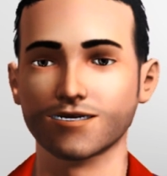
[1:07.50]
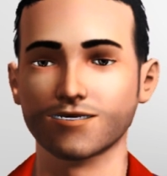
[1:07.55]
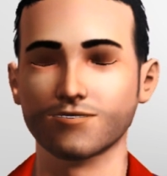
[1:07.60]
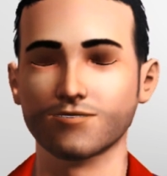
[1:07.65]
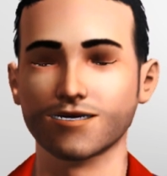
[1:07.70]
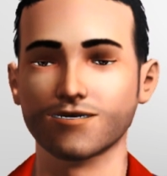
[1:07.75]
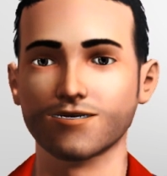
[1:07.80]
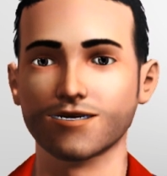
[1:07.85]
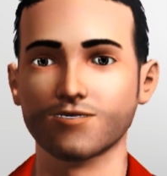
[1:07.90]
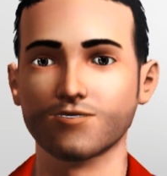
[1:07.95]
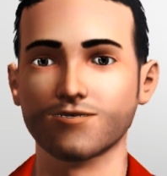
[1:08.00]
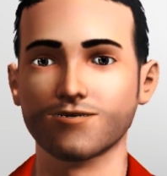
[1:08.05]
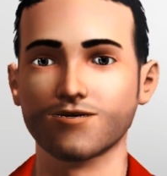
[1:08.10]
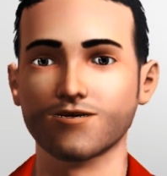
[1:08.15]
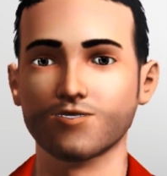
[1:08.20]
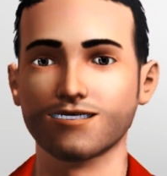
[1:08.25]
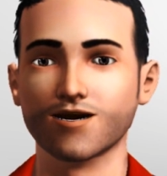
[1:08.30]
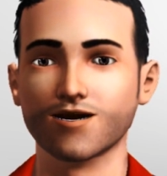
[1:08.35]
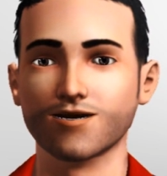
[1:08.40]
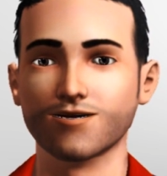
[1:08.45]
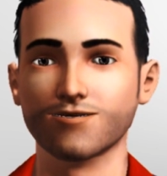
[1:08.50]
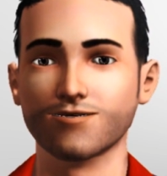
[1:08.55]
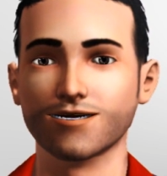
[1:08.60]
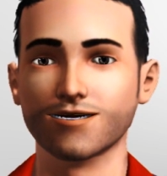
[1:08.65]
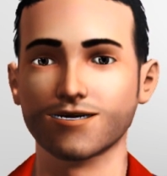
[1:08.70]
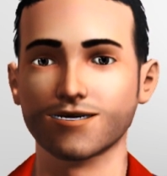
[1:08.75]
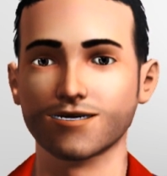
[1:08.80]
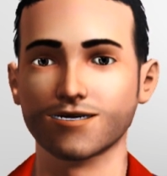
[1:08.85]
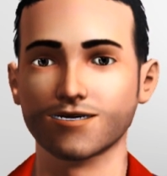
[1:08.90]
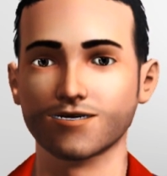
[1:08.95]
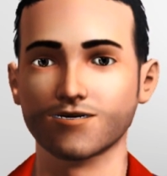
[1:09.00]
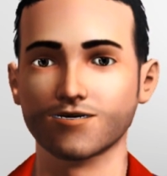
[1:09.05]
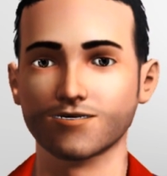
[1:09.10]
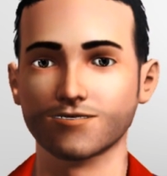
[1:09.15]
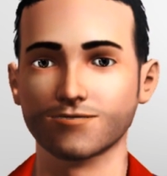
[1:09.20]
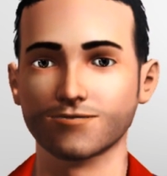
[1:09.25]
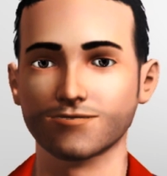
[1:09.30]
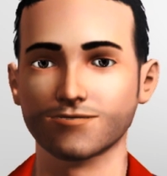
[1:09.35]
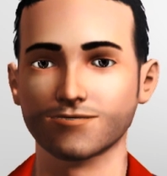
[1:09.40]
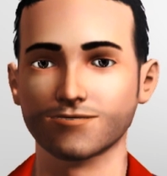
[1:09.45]
actually so
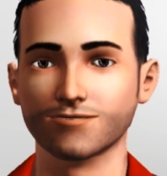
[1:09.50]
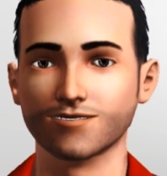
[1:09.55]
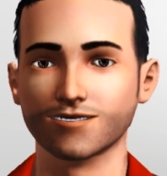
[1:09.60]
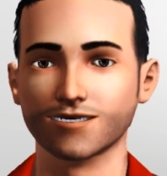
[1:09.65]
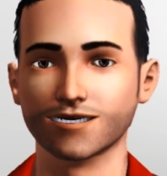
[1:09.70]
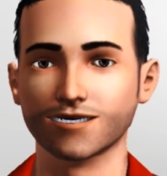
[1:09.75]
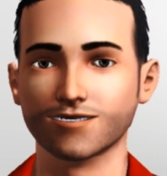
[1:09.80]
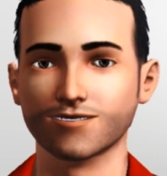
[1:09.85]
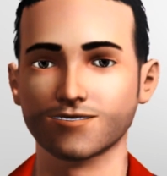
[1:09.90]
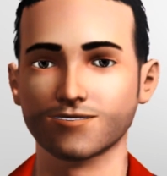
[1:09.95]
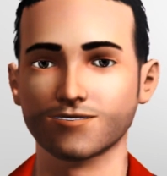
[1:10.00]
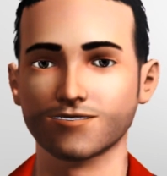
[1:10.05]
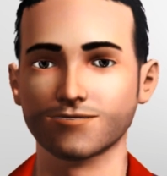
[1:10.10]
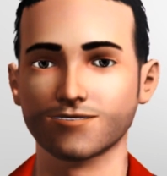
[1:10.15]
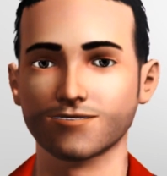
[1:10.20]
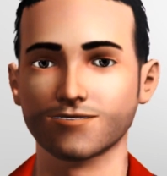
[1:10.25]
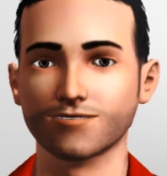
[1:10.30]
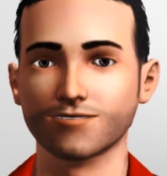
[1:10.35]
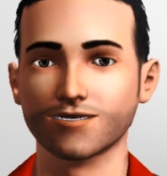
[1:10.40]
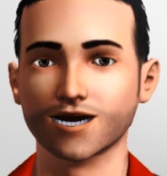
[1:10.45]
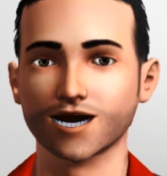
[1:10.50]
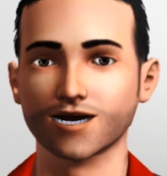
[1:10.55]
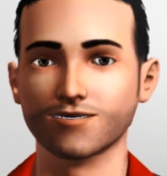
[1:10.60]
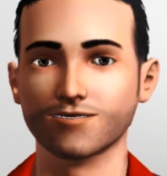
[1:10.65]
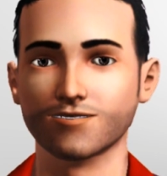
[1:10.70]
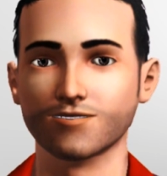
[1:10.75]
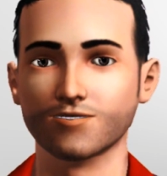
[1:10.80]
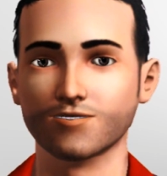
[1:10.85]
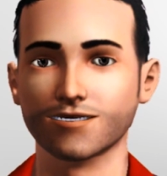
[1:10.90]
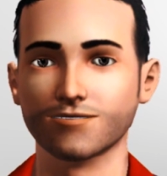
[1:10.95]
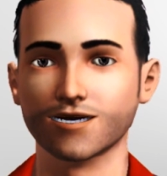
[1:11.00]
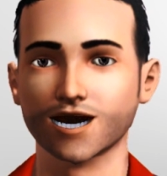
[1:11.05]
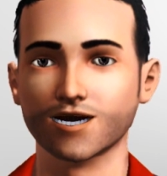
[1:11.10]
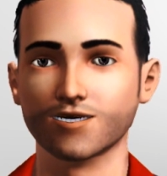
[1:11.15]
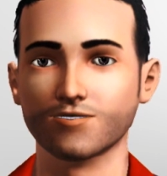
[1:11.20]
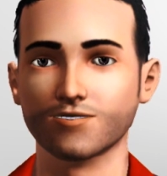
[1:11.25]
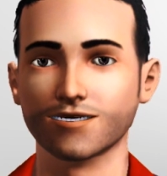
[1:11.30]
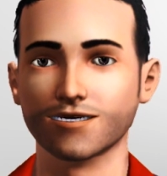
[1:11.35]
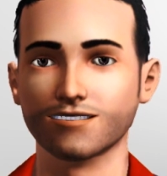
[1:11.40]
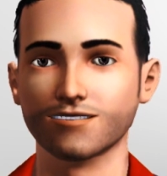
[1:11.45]
amazing to have that many
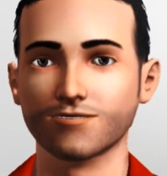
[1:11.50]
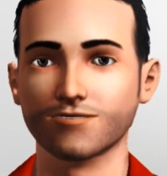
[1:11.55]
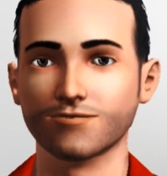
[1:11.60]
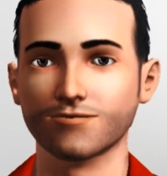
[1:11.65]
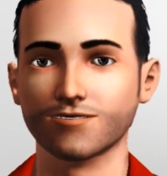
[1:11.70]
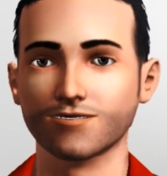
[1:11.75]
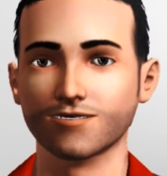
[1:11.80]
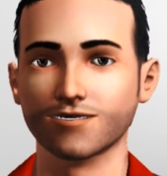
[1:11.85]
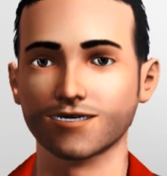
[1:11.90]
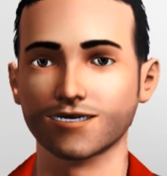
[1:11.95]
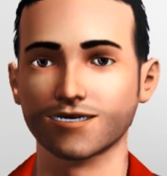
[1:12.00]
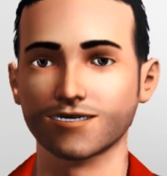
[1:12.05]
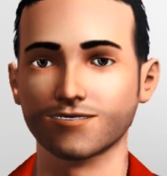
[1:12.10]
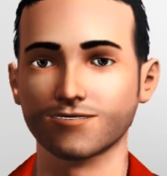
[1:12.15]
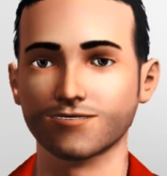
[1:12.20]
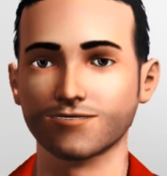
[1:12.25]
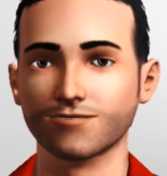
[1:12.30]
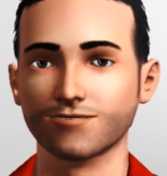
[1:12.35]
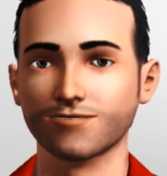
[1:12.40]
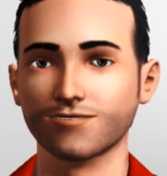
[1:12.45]
people just there.